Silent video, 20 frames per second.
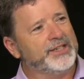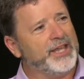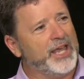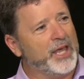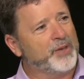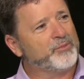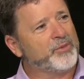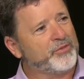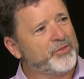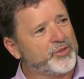
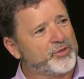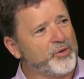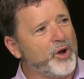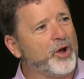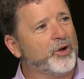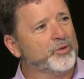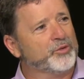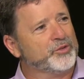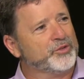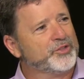Game of
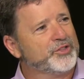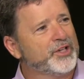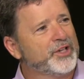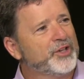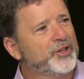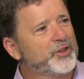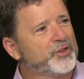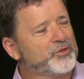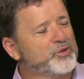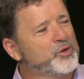Thrones
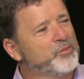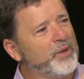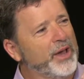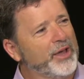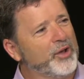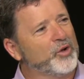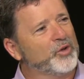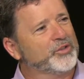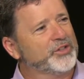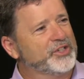through
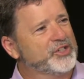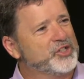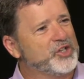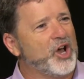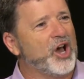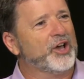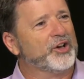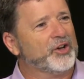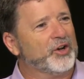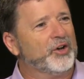my oldest
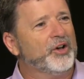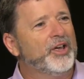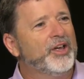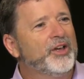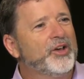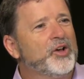daughter,